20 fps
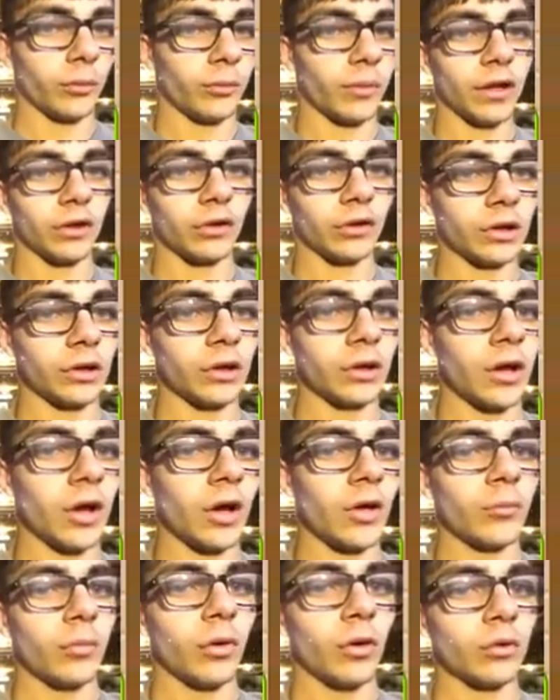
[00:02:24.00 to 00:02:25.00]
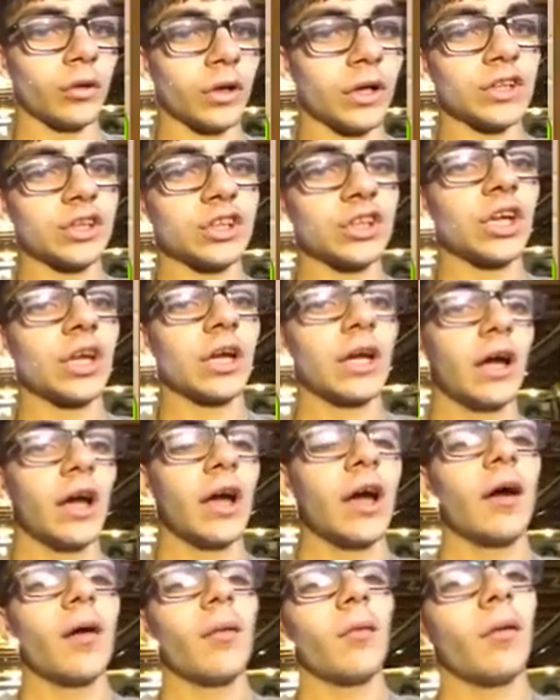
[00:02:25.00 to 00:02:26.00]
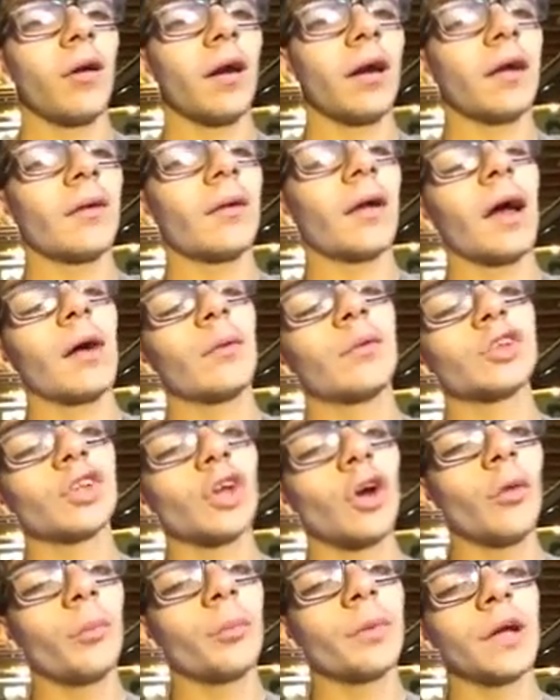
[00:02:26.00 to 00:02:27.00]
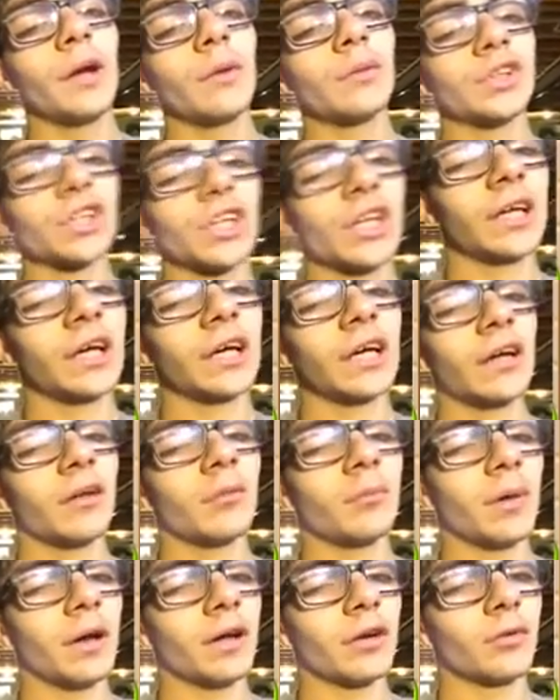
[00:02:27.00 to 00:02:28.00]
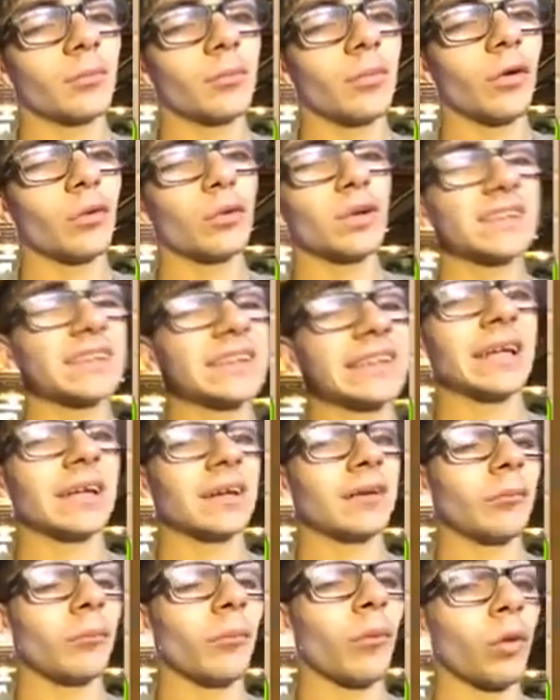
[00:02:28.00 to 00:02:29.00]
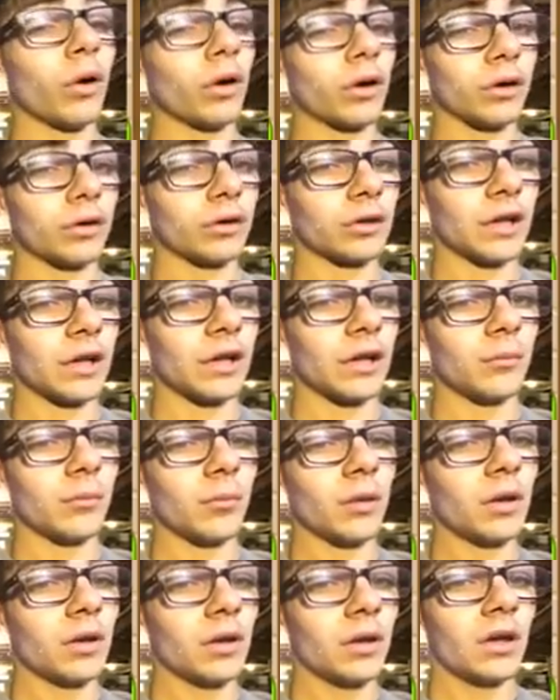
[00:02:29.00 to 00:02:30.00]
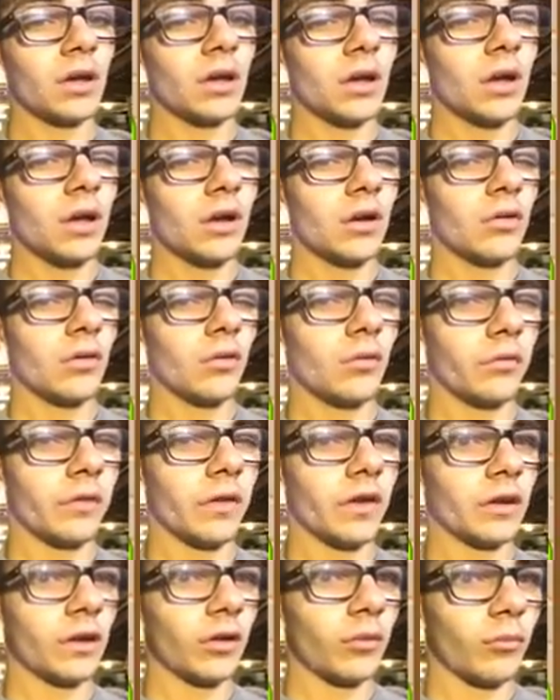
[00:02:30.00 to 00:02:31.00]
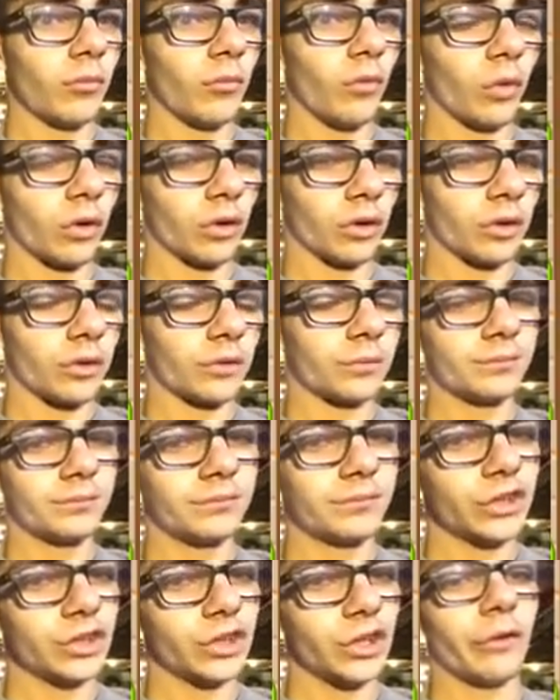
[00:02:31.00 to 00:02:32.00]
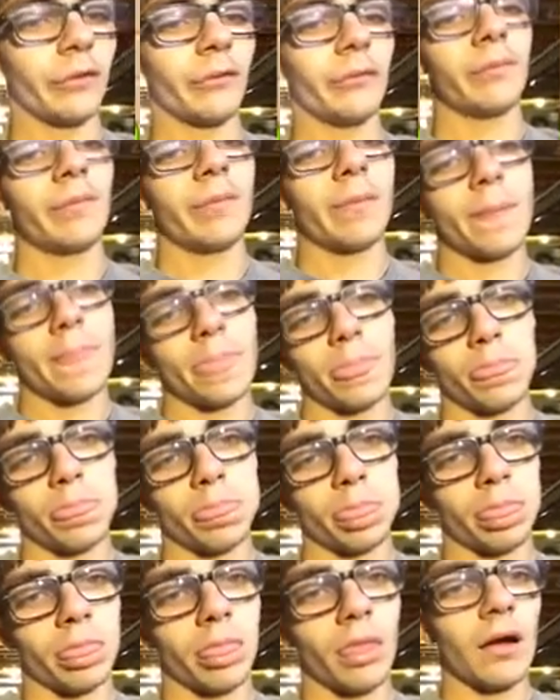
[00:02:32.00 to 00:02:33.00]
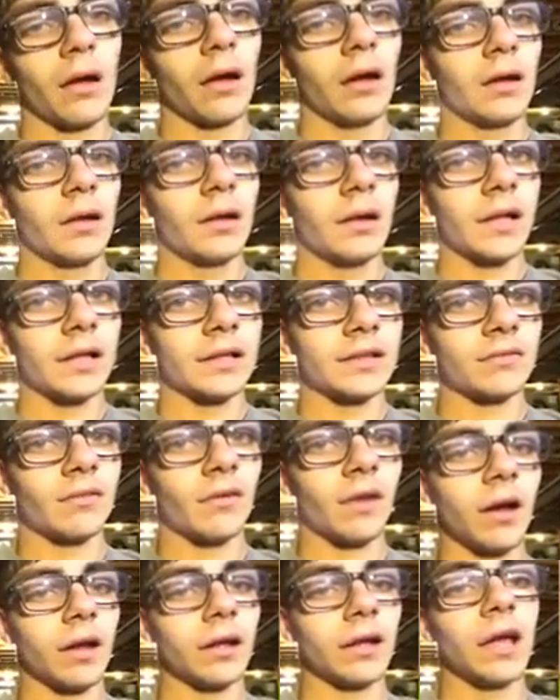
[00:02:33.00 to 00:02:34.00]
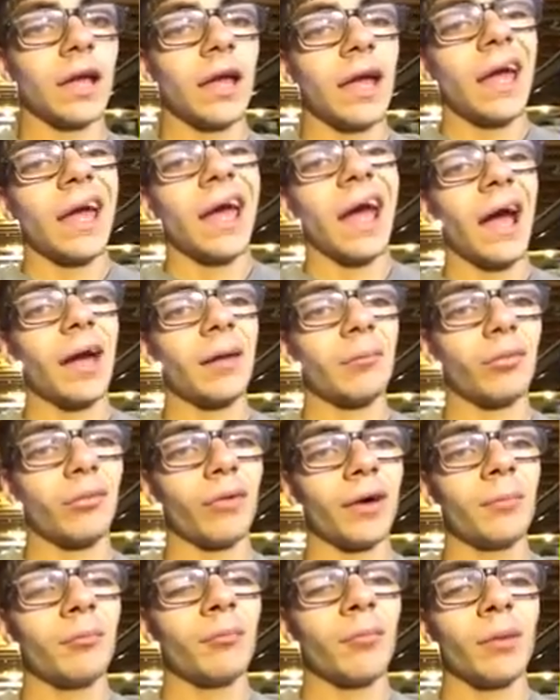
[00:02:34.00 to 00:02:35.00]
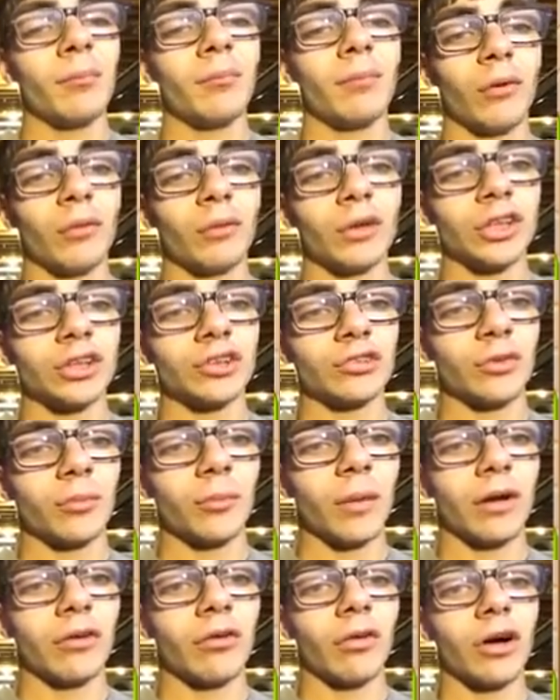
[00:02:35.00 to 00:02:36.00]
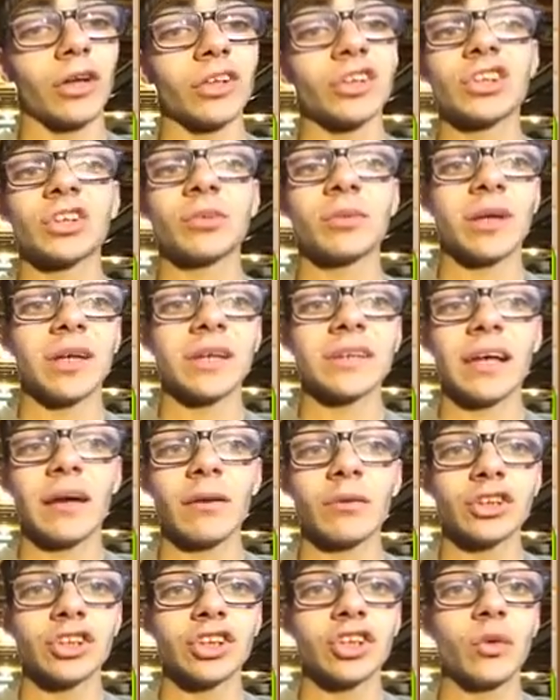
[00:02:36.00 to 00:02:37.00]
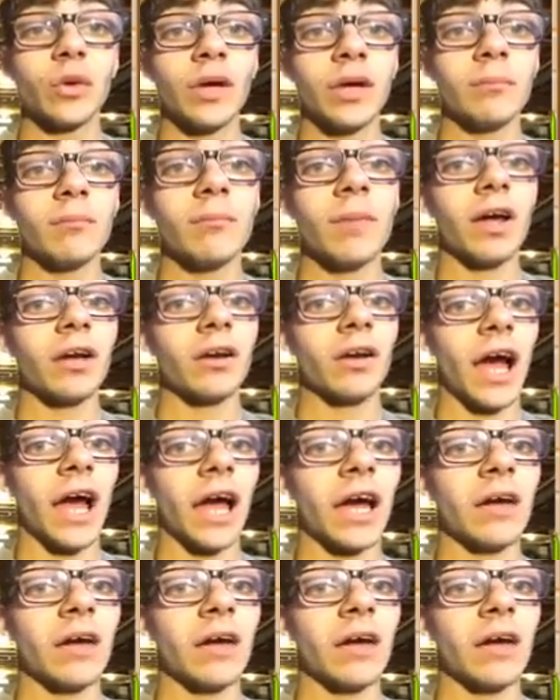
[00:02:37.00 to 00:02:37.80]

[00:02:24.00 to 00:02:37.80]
a better bonus. I was hoping I was going to get a better bonus than a mortar team, than a mortar, so that's fine. I blame my bonus for my loss because I was doing better